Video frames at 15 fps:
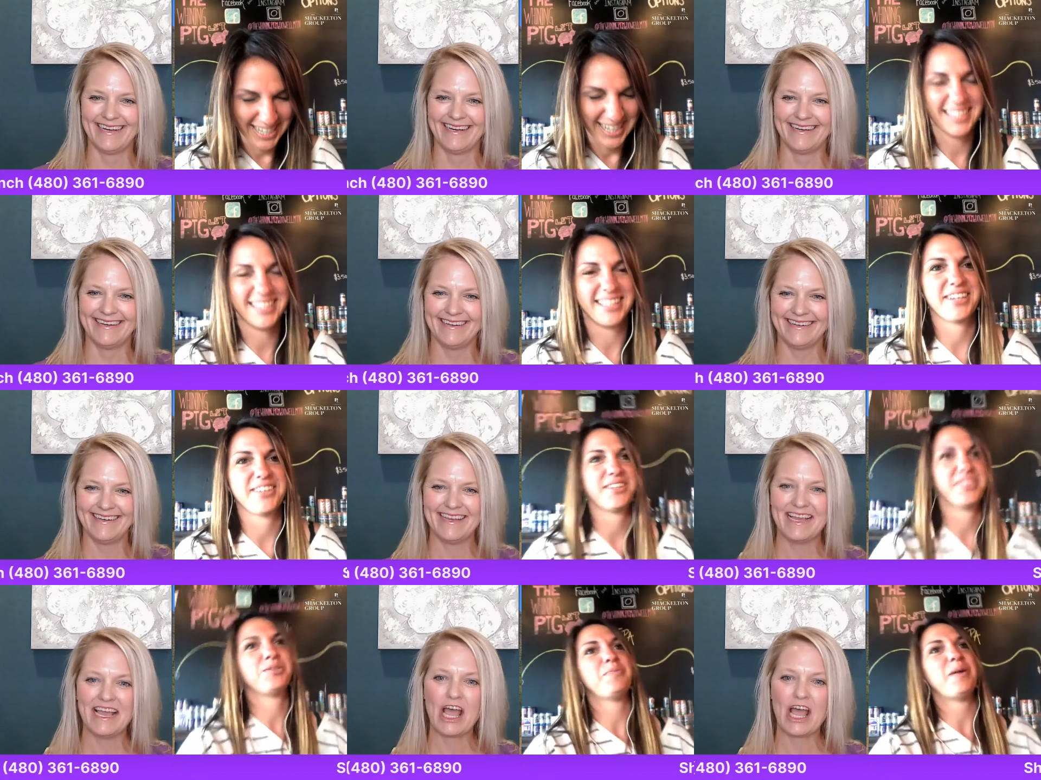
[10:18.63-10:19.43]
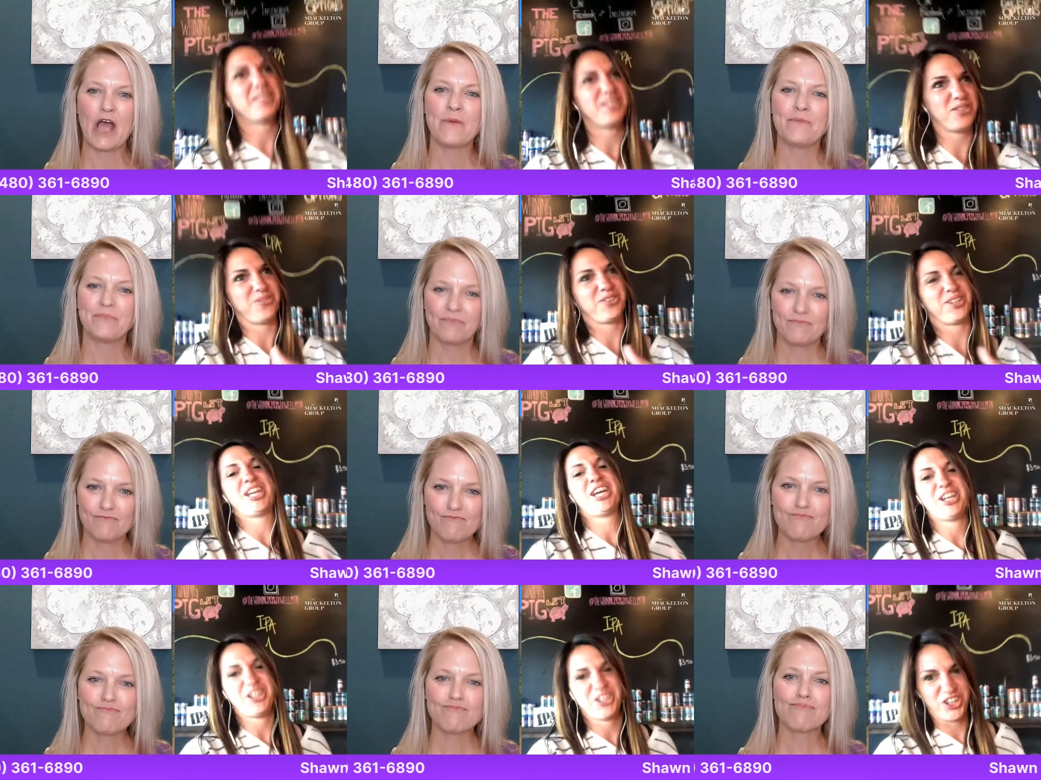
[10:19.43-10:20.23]
Speaker 1: It's like a
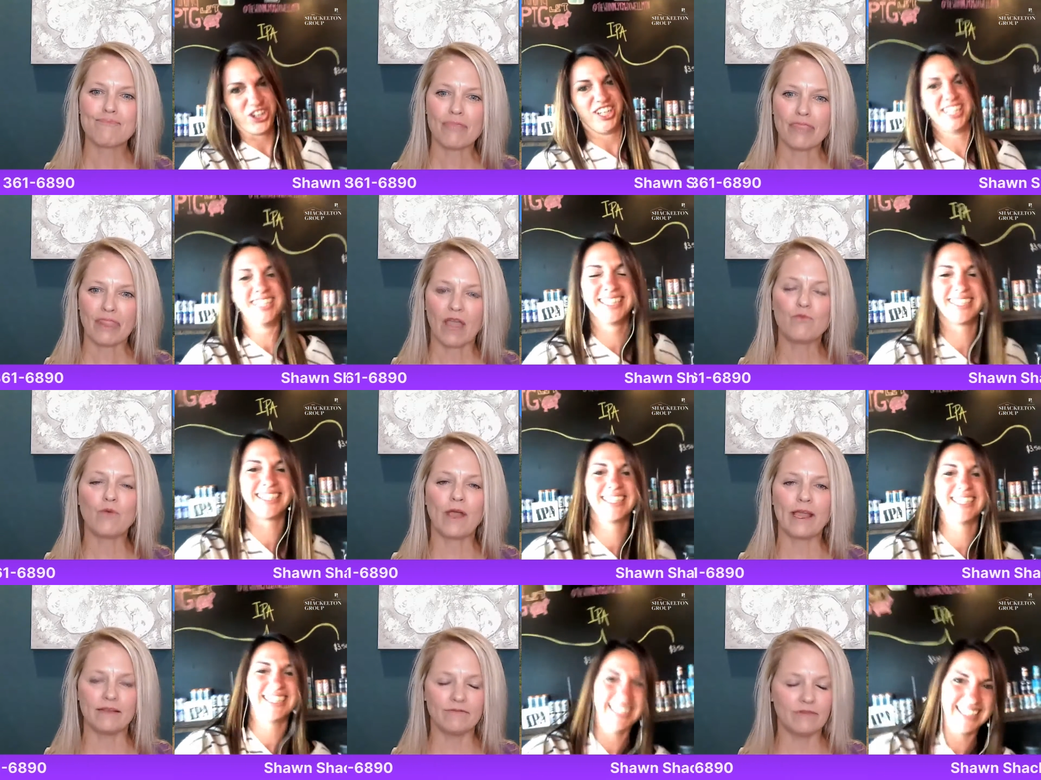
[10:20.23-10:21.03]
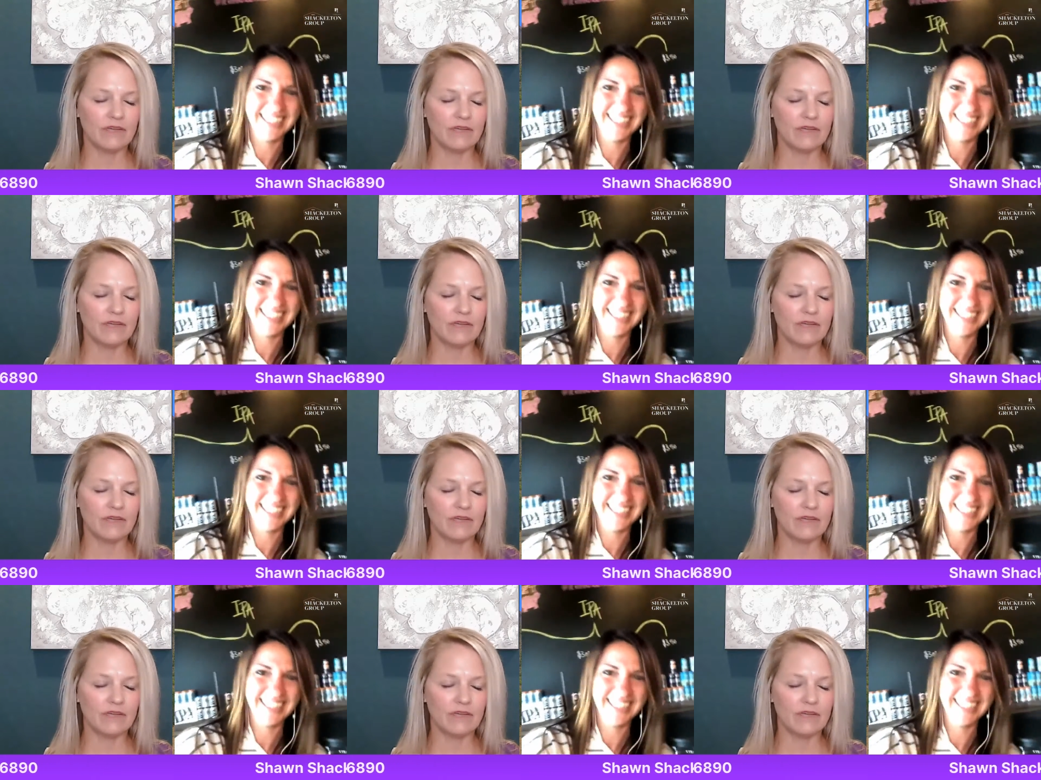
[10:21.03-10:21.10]
specification. right.